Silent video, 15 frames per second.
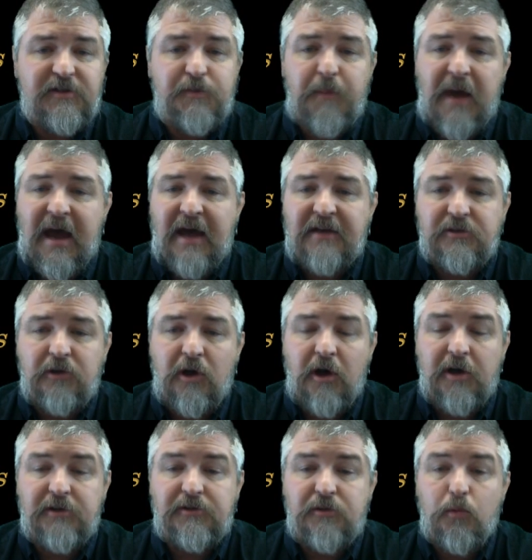passed
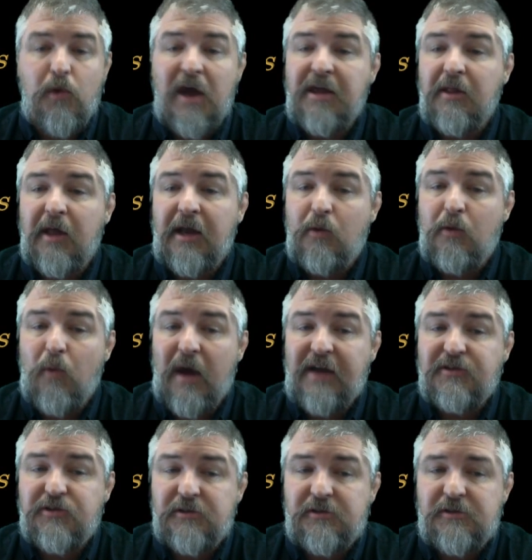laws regulating
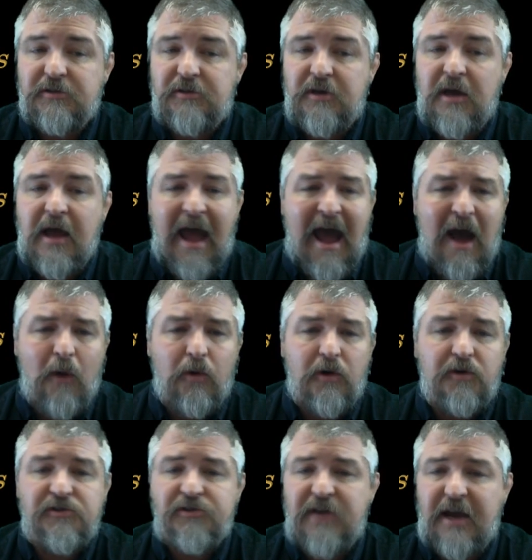wages,
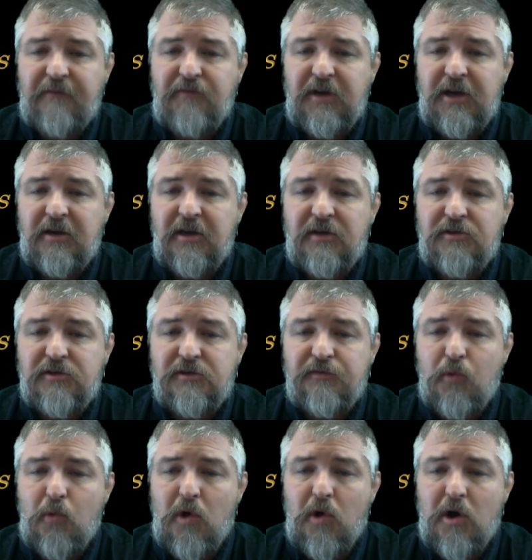hours, safety conditions
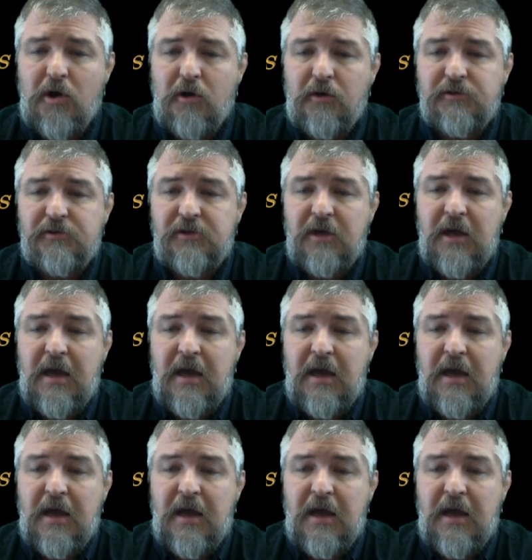for workers.